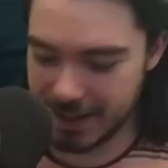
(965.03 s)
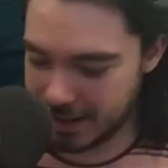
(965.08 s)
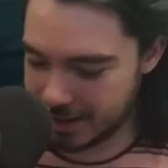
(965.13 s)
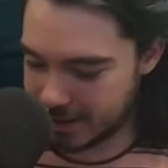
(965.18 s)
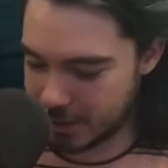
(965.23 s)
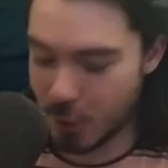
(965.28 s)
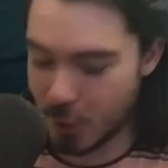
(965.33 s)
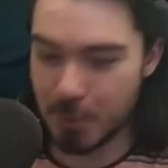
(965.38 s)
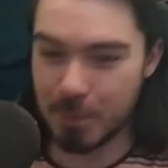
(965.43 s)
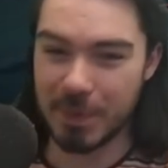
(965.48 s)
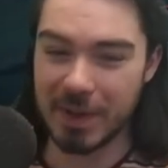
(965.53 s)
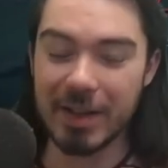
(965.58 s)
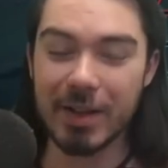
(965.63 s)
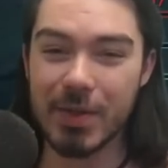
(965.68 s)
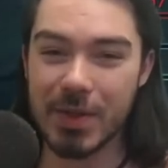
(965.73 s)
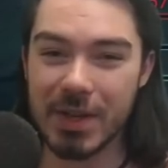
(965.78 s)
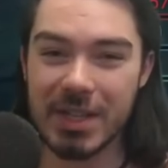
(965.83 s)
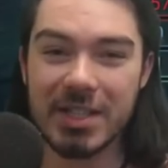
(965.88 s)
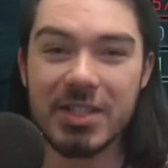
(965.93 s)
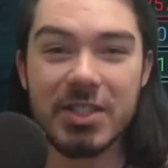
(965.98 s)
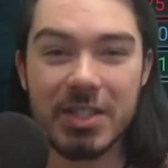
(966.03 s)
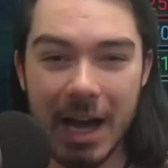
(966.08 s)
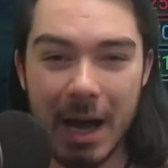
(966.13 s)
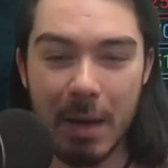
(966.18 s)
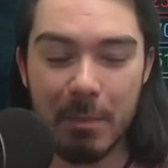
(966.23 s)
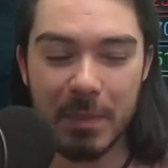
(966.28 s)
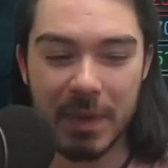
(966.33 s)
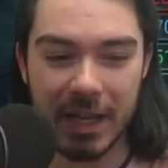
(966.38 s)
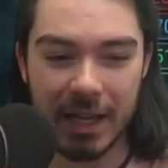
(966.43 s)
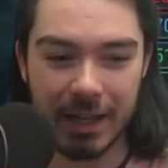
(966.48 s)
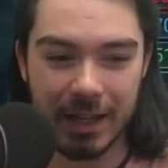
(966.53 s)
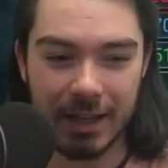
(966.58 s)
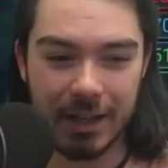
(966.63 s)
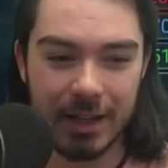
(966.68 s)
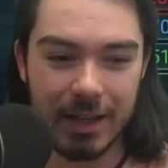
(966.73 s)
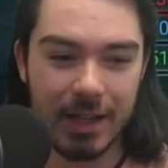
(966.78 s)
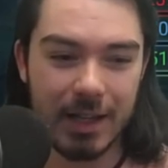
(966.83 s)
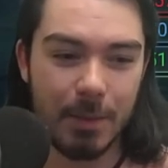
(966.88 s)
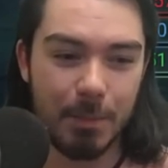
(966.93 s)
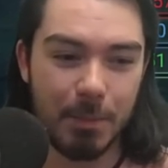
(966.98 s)
Don't build this champion.
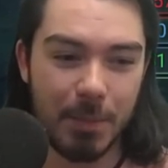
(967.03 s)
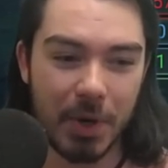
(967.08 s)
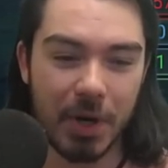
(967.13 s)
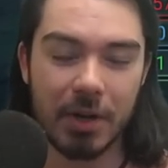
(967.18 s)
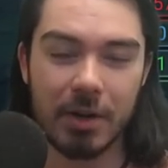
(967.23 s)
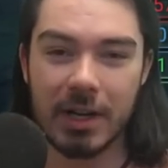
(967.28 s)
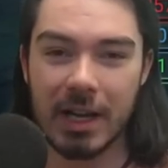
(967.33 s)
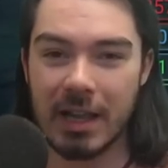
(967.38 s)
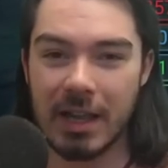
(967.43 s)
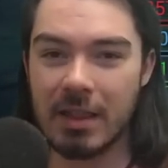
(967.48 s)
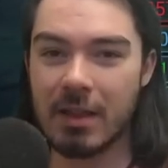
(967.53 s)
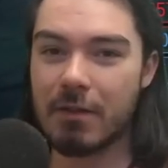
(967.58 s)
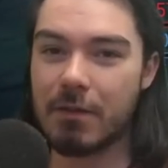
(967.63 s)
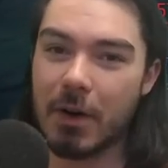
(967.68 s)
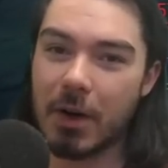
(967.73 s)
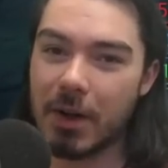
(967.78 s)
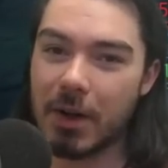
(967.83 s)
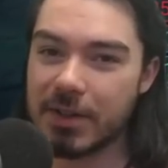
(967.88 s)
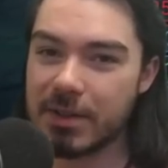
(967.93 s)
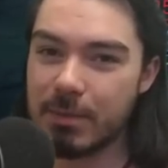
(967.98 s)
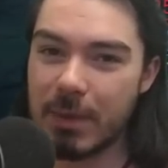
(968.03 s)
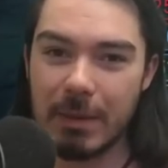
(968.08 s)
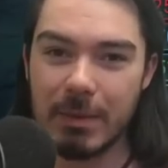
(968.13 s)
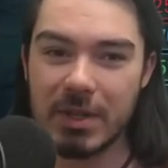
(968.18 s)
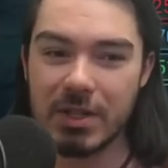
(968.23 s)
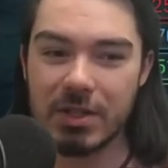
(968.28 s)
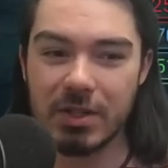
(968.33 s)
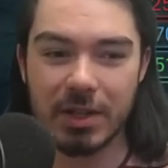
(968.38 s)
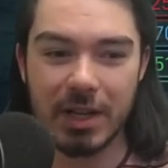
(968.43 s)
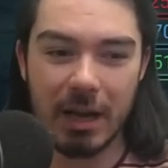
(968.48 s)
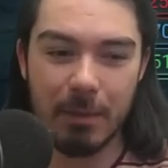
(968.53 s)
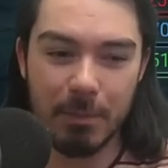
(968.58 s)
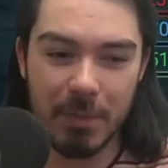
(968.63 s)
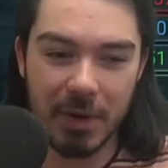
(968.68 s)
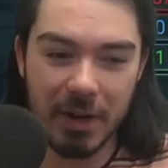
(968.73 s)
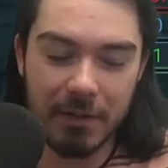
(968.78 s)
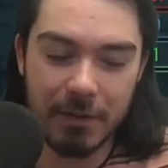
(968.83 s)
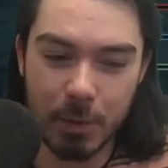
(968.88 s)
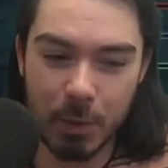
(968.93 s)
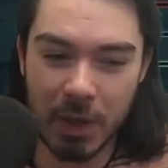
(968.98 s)
Put her in the vault. Maybe she'll get
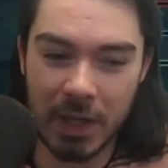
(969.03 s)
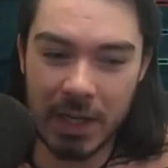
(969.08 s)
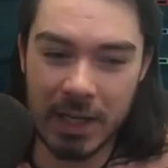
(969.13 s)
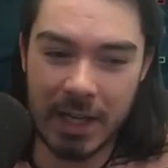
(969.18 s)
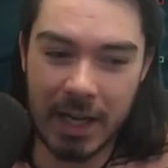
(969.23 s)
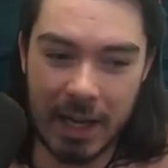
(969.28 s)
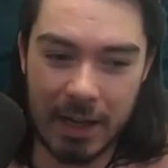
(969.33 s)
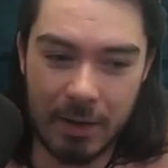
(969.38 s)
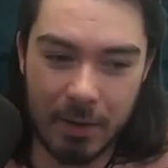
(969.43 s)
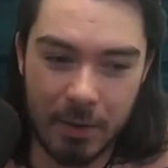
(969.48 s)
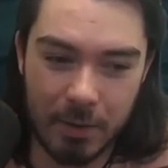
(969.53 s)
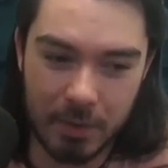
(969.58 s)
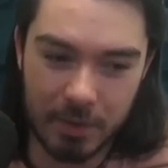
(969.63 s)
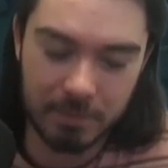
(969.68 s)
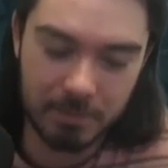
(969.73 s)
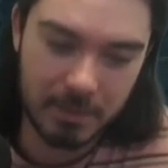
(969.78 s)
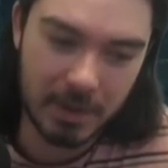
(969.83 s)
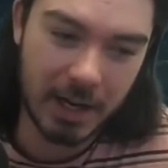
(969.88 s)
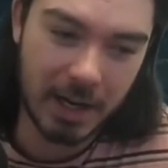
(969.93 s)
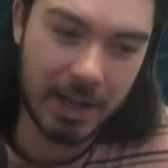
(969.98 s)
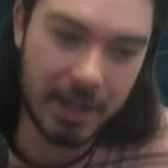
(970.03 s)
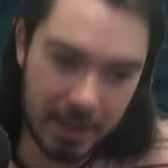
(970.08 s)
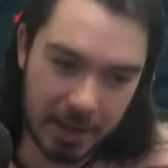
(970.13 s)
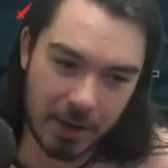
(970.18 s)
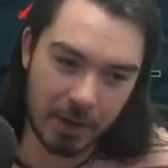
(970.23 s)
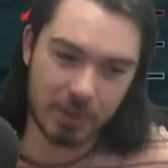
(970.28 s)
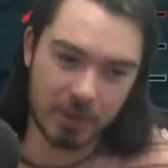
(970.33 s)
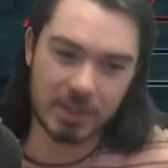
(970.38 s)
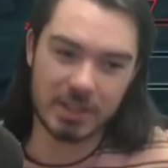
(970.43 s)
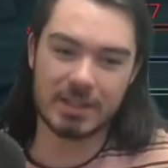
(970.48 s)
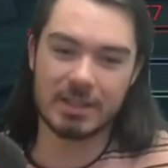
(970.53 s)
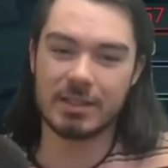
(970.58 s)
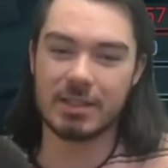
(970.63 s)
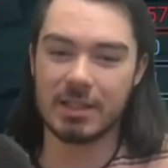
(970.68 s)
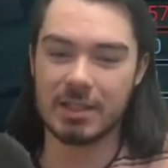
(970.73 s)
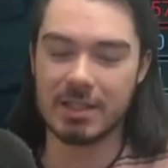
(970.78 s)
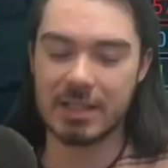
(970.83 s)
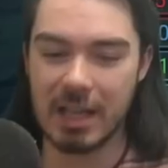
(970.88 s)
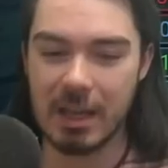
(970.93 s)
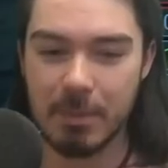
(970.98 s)
buffed one day, or I don't know. Just
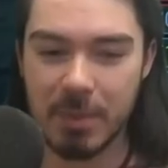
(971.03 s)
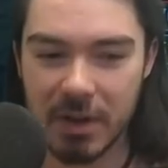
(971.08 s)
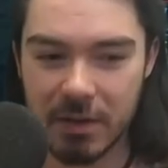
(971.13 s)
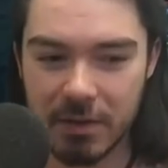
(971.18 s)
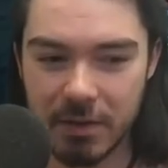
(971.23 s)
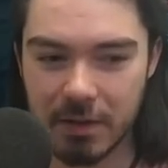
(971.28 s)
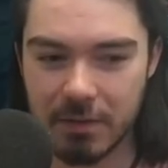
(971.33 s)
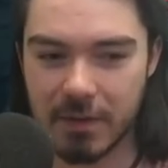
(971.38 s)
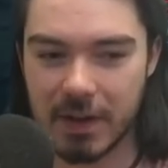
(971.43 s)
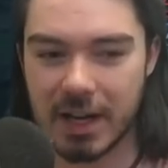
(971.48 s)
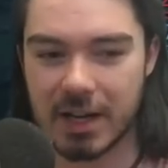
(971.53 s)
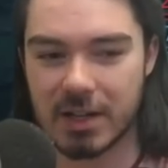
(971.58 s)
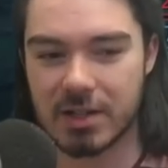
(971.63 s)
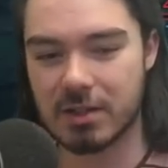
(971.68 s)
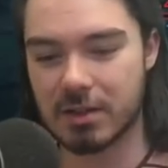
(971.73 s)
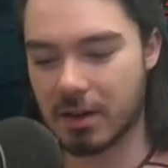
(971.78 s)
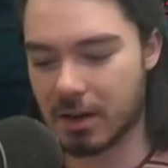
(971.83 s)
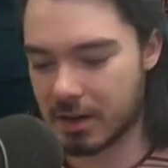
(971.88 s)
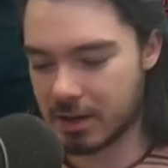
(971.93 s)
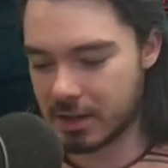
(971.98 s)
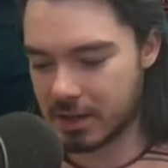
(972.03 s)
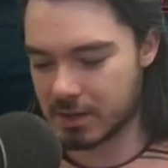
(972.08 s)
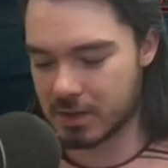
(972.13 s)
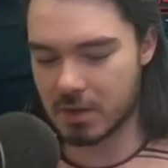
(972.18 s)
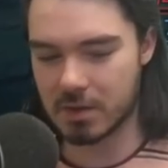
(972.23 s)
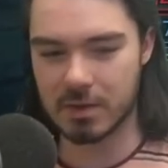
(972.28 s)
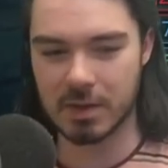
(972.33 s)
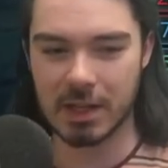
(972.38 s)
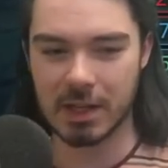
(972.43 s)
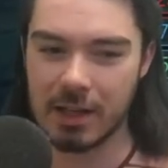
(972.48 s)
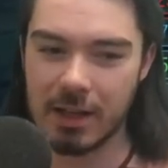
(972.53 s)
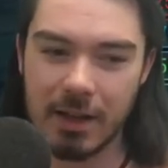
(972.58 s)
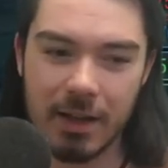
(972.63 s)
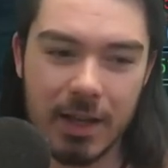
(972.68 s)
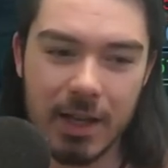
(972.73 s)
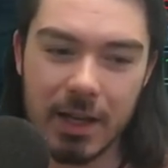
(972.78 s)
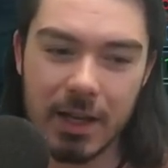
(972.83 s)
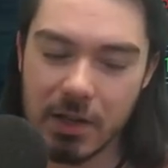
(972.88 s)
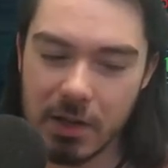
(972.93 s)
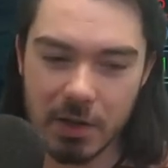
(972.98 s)
just keep her for a faction guardians. Eh,
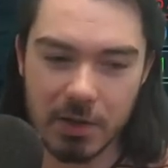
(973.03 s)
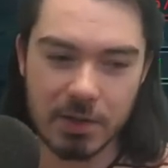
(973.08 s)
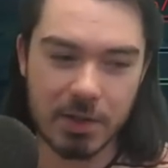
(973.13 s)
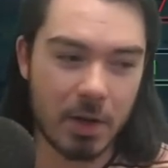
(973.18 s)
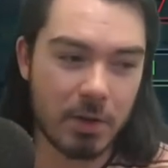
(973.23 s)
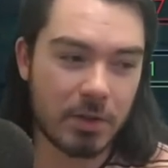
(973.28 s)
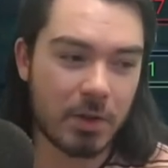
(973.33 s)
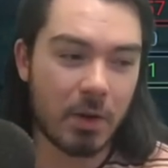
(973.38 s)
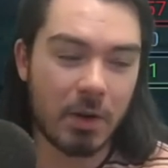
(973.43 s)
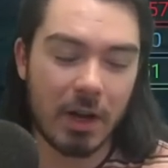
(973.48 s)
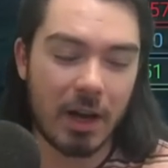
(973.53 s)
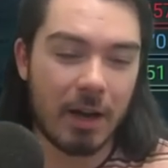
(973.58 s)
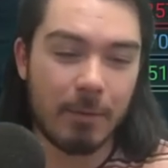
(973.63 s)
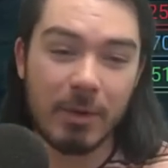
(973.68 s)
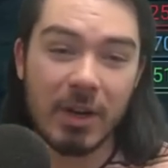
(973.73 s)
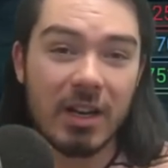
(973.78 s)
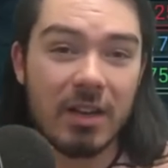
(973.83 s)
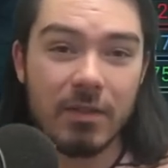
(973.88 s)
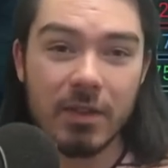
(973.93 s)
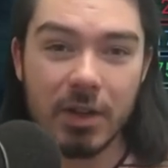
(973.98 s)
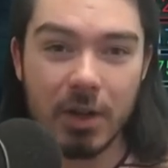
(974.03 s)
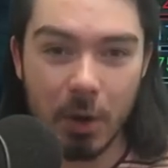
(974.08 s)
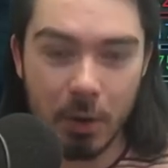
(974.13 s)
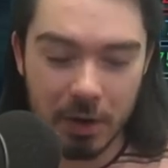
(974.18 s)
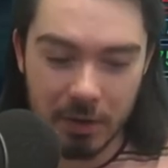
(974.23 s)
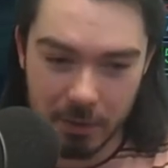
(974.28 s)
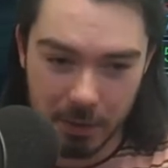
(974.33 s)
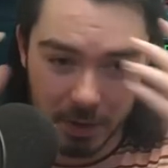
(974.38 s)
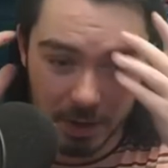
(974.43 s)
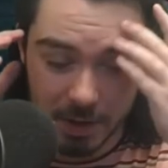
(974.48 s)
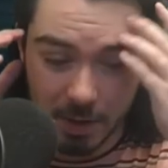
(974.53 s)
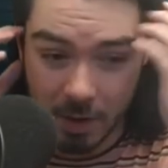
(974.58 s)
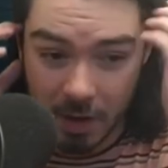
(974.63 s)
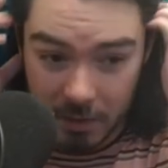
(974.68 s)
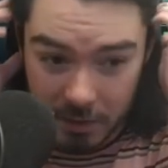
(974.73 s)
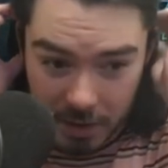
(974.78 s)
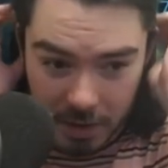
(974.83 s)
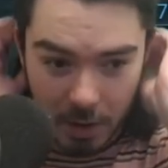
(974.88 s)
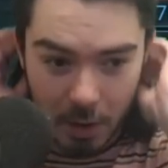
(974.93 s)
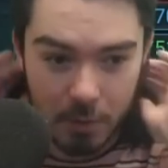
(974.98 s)
eh, don't don't. I'm not even going for her. Don't
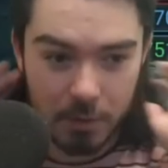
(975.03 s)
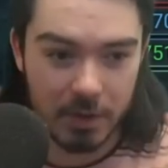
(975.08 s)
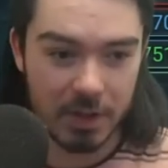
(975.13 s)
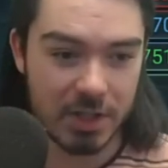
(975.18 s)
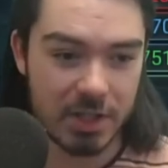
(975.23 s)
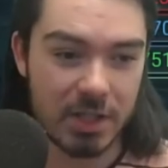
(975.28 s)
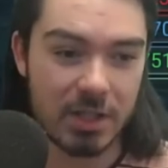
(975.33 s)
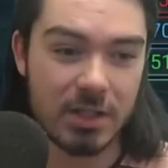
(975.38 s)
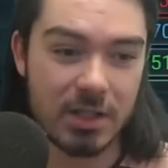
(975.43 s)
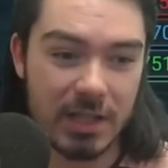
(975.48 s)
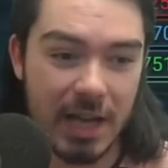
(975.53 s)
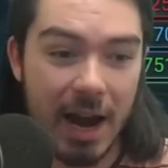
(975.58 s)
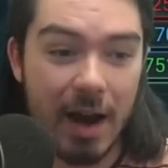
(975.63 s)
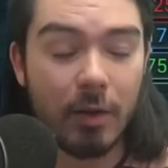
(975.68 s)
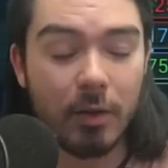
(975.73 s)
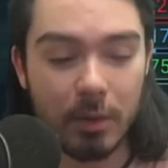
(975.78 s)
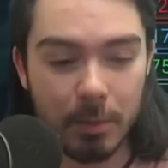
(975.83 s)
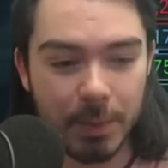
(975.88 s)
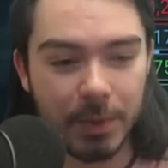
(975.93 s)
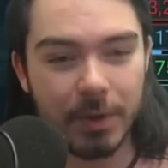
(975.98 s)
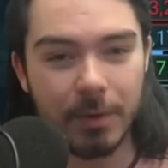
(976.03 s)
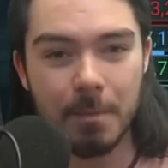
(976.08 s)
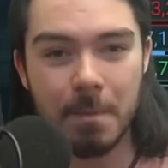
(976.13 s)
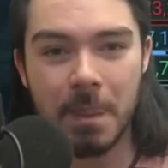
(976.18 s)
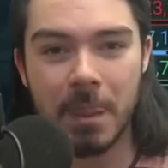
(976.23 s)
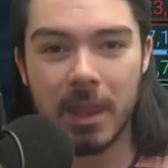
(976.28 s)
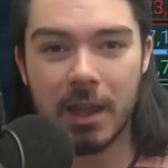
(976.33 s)
even go for her. She's terrible.